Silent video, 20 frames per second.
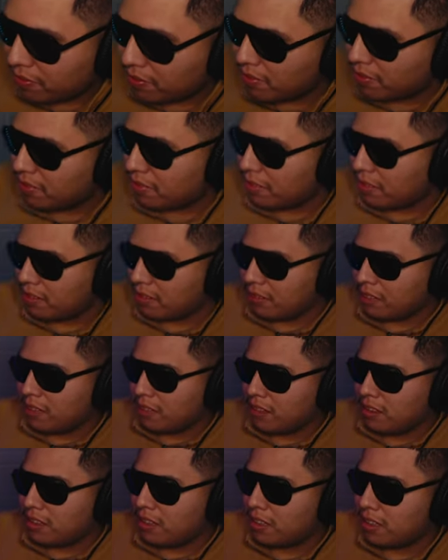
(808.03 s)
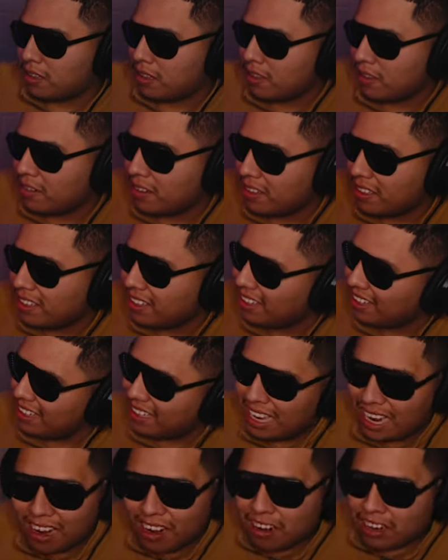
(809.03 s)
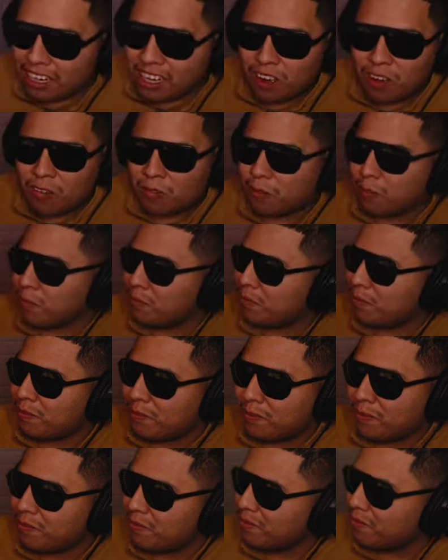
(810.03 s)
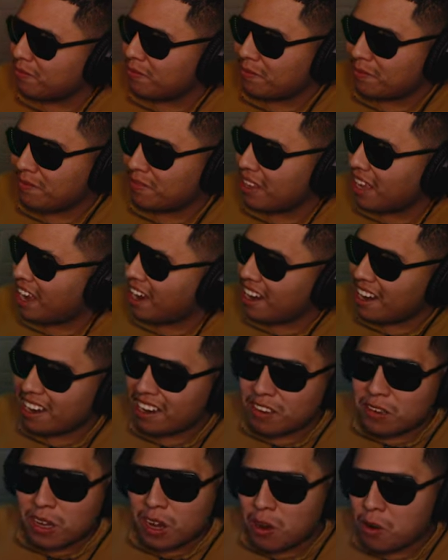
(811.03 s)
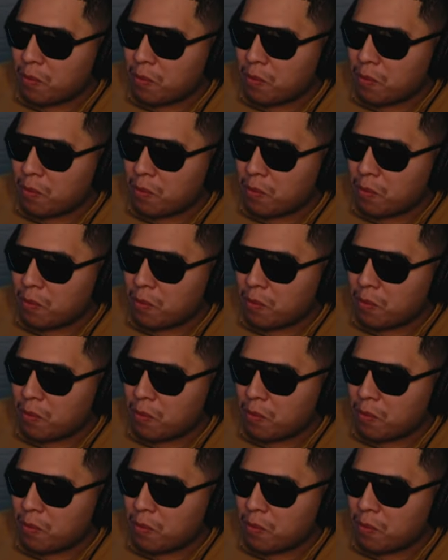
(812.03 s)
Boom. There you go. There you go,